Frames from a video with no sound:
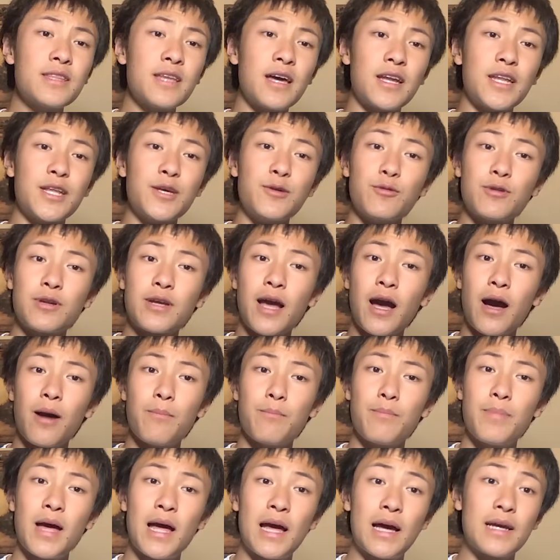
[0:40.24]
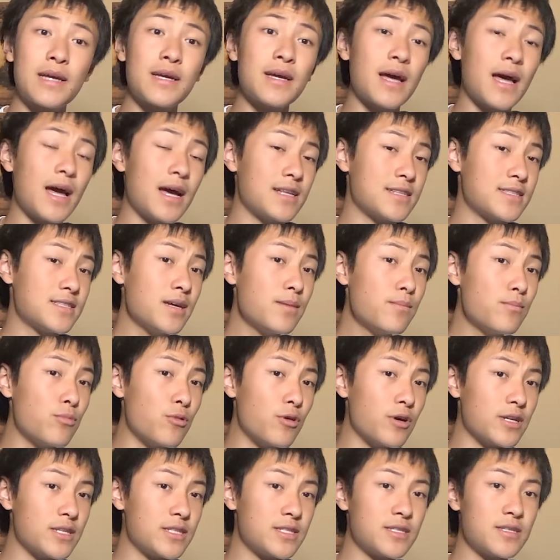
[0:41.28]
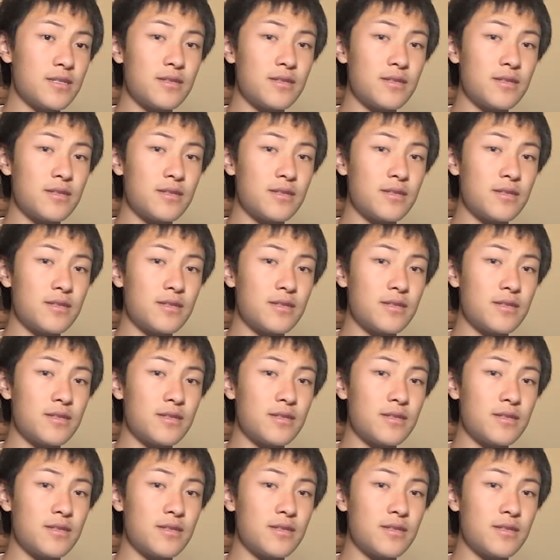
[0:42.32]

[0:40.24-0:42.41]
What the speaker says: that he would come back at some point.